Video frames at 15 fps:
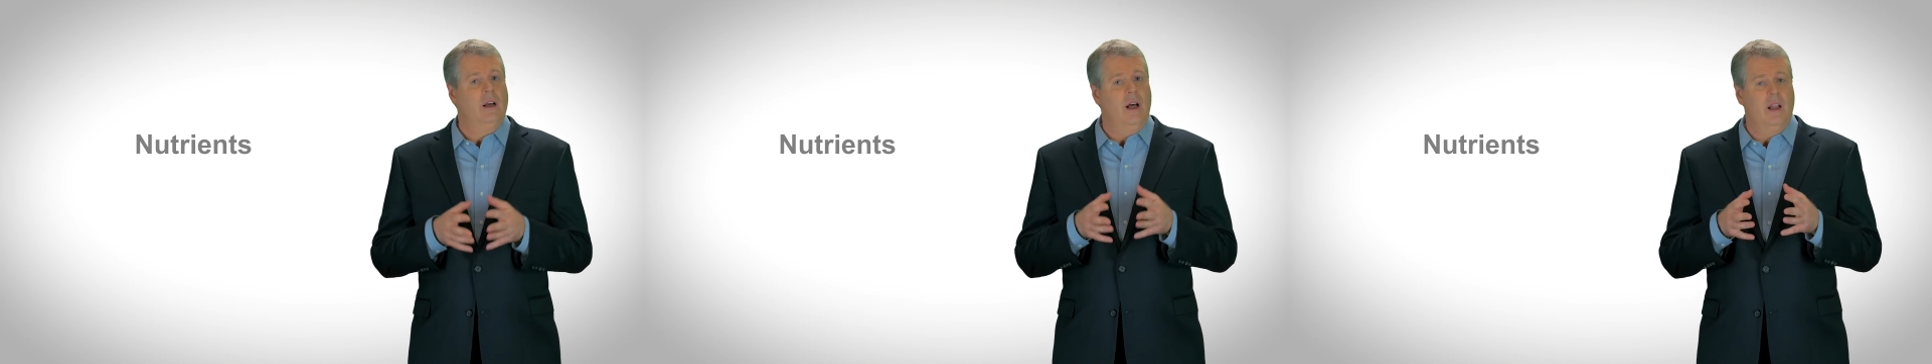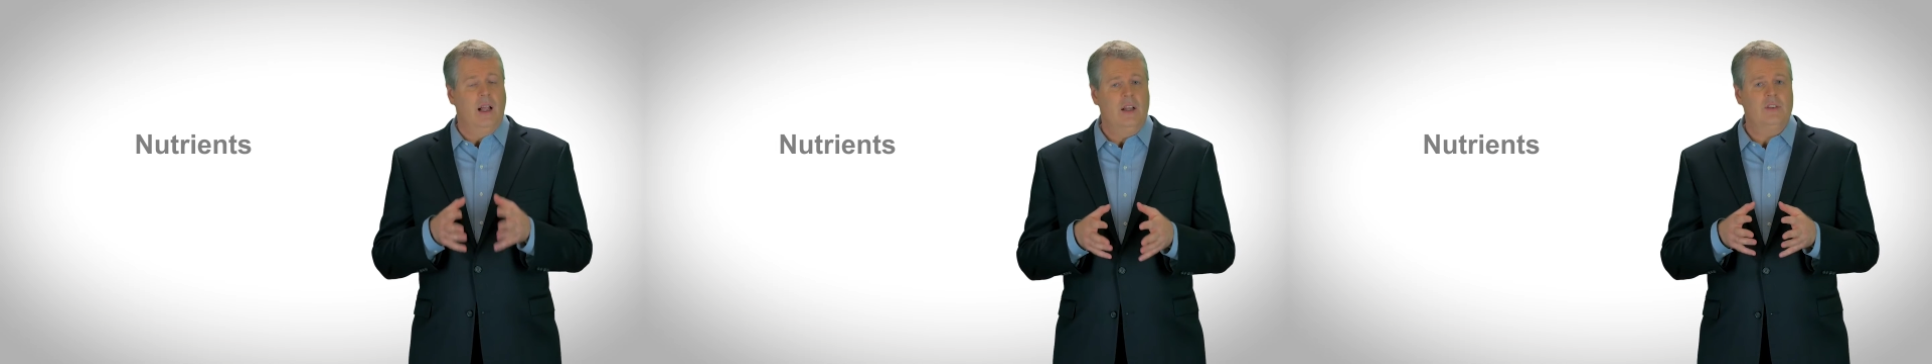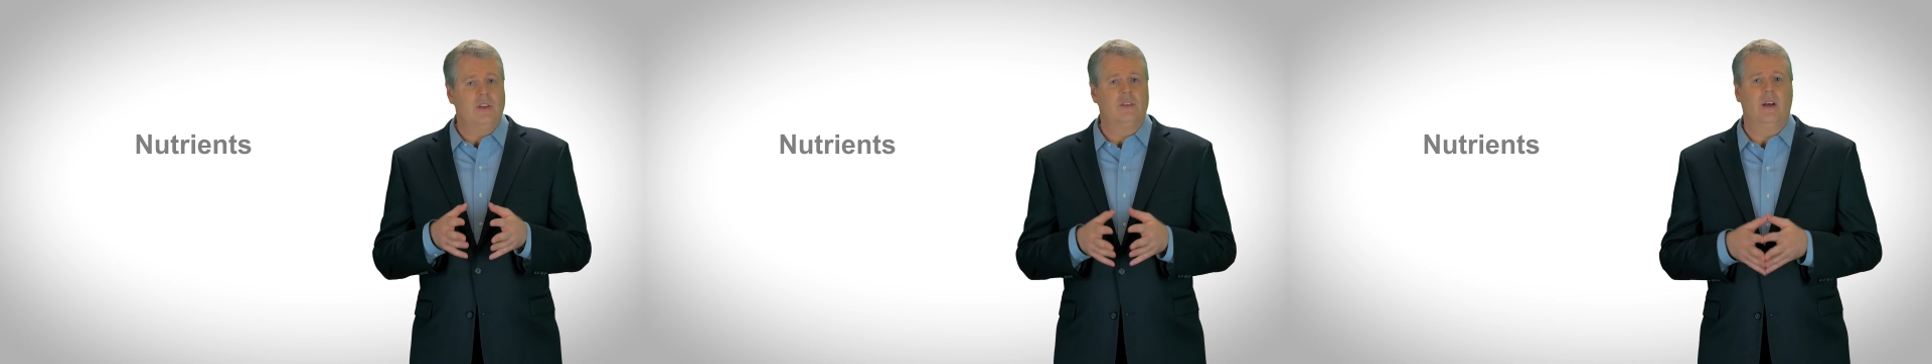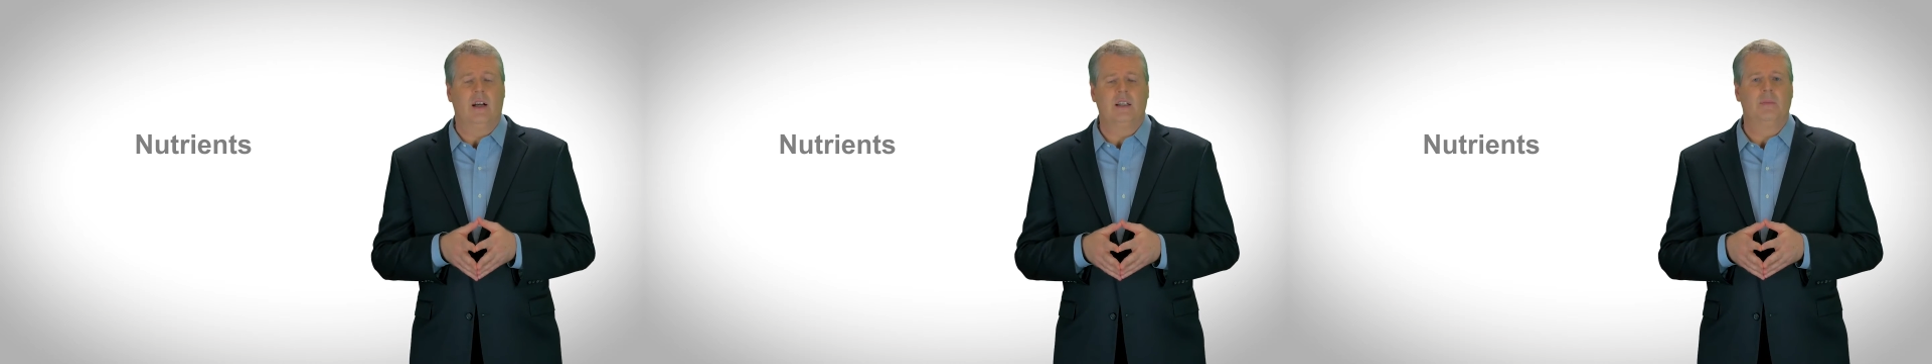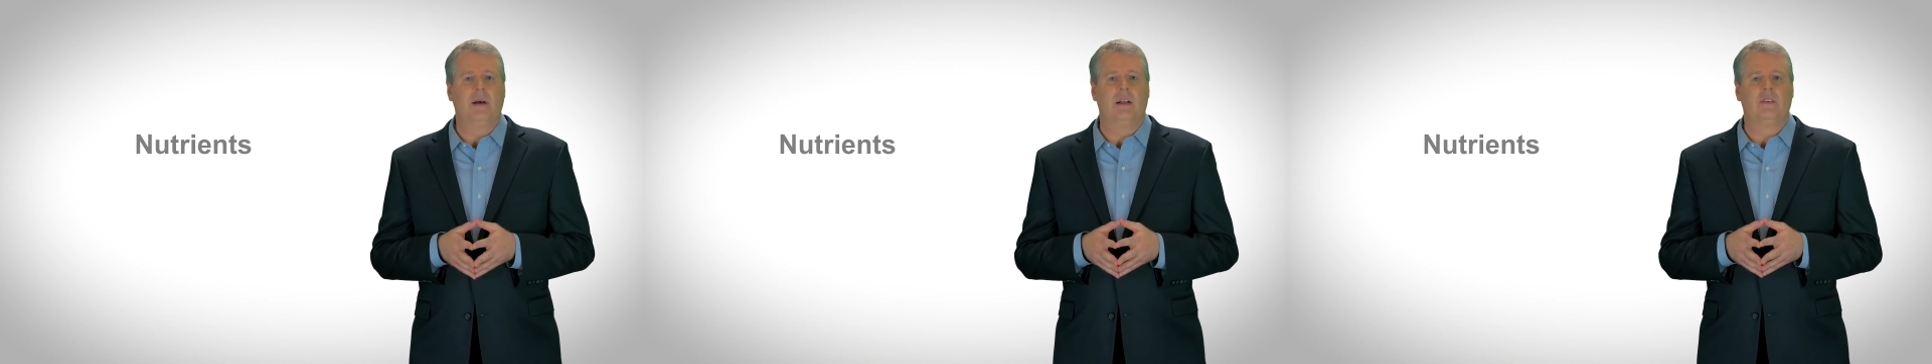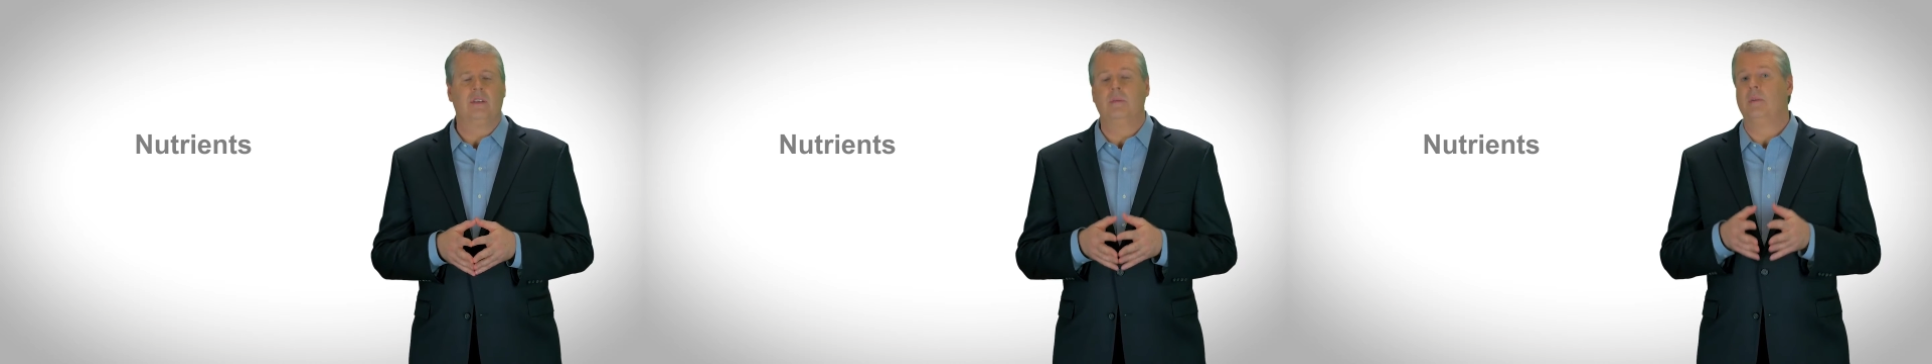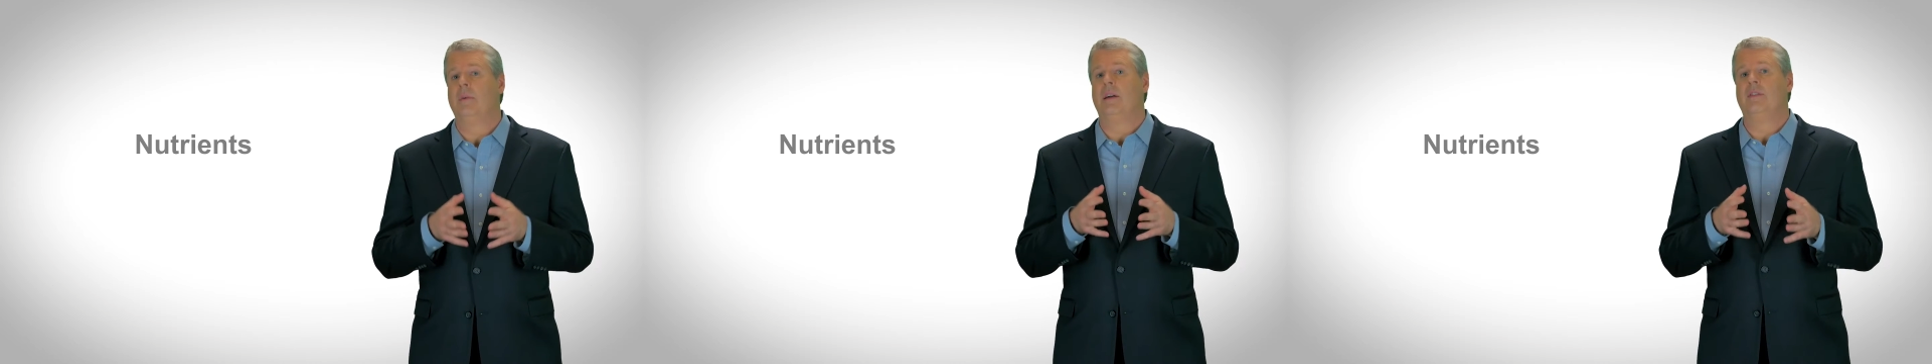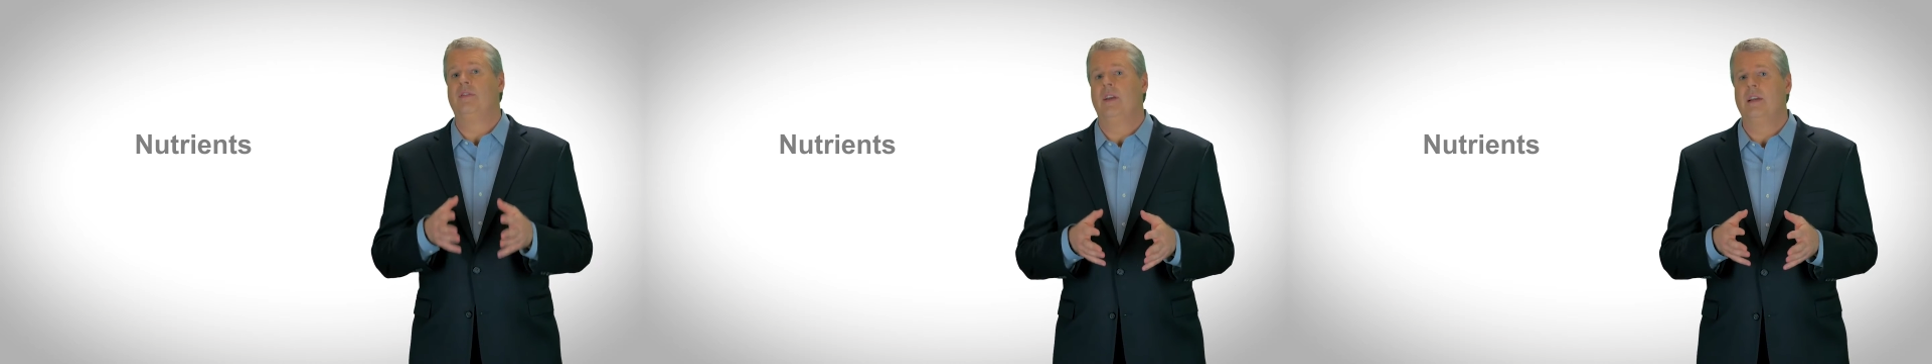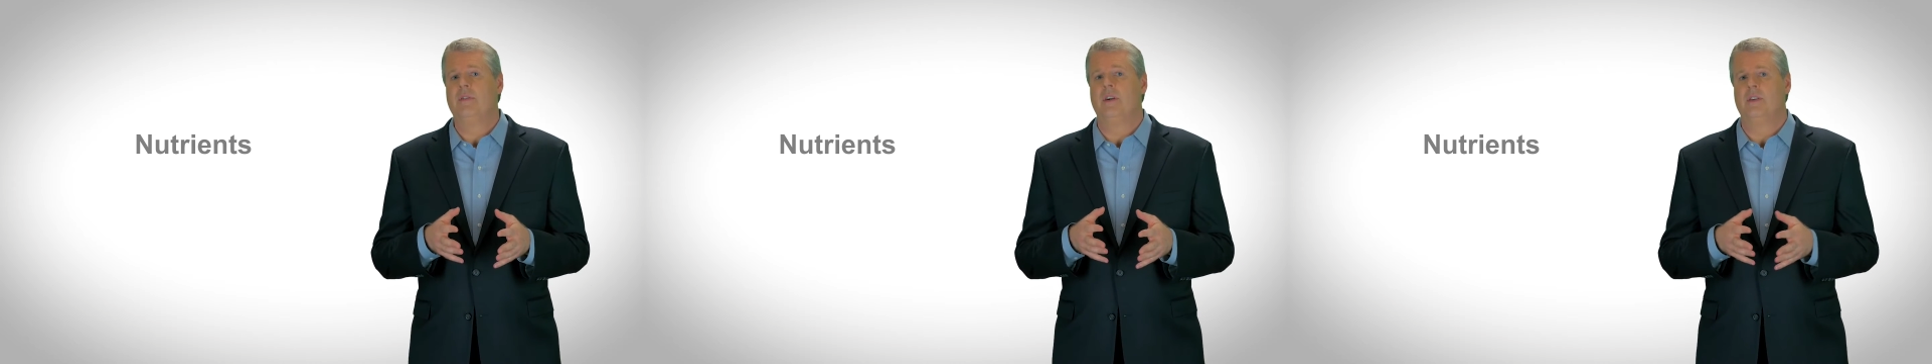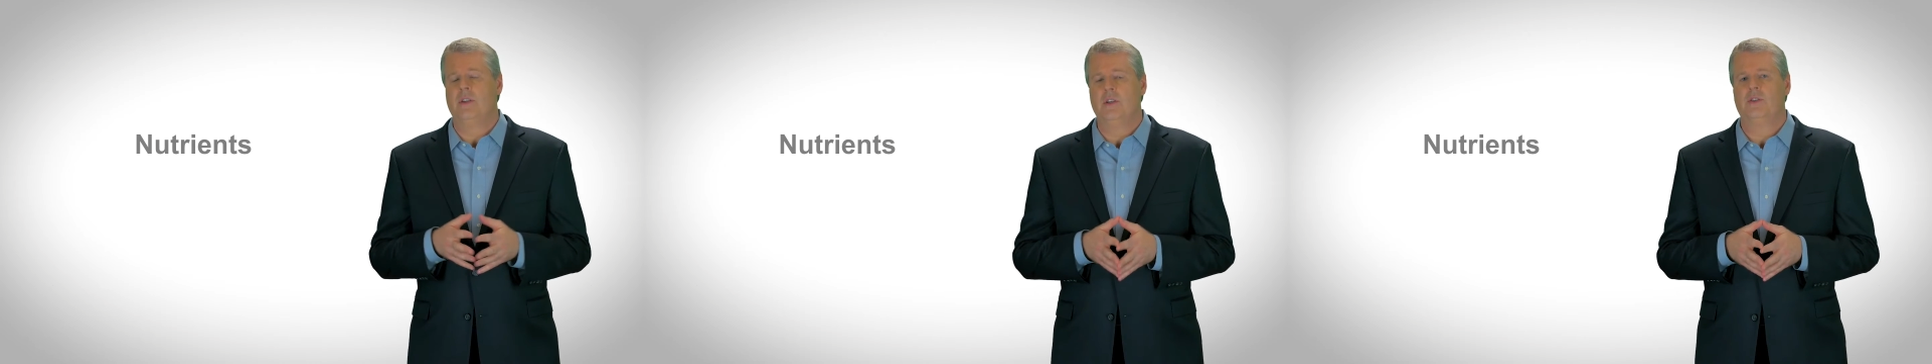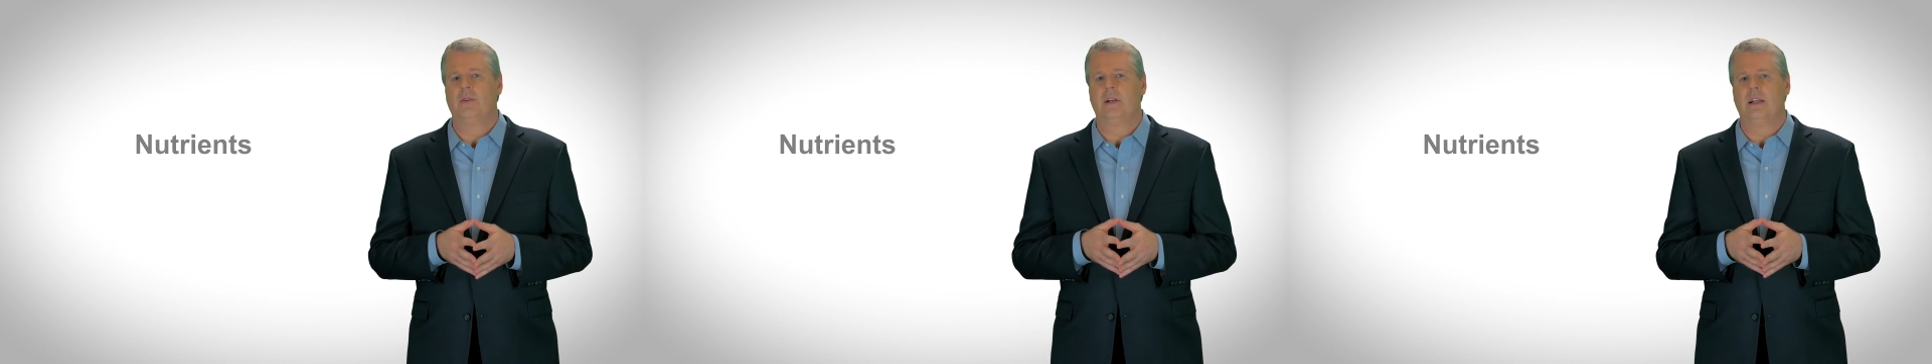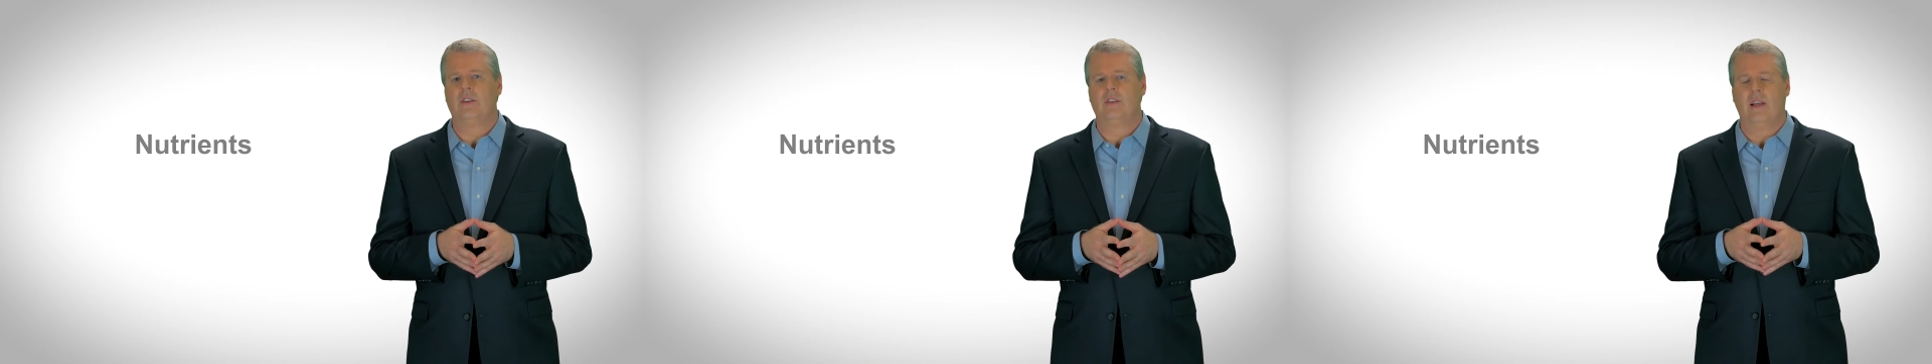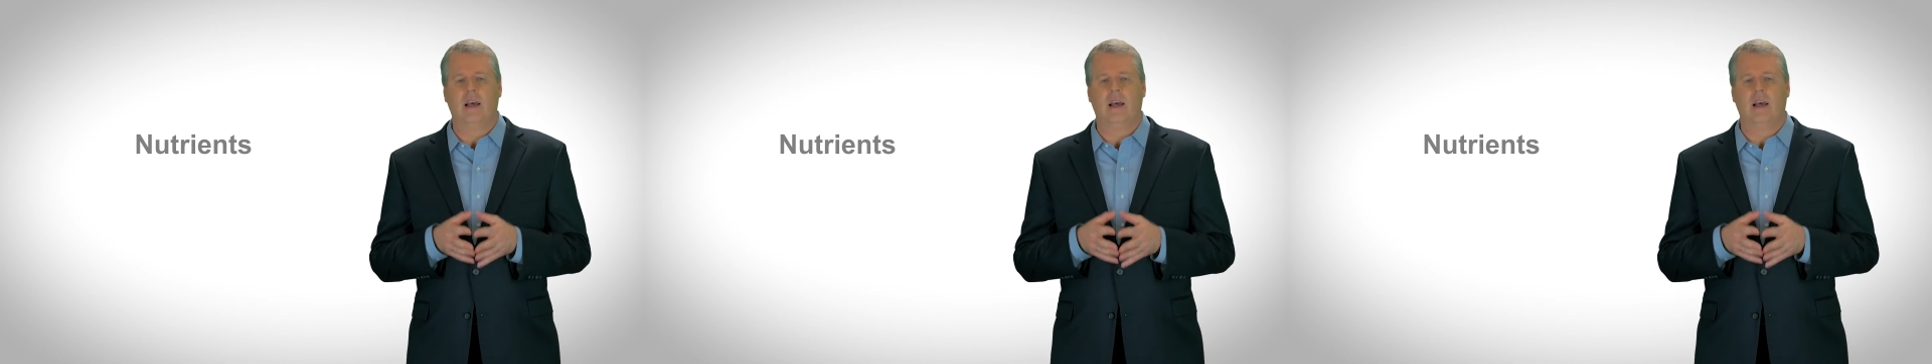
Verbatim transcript: I'll also talk about some of my favorite nutrients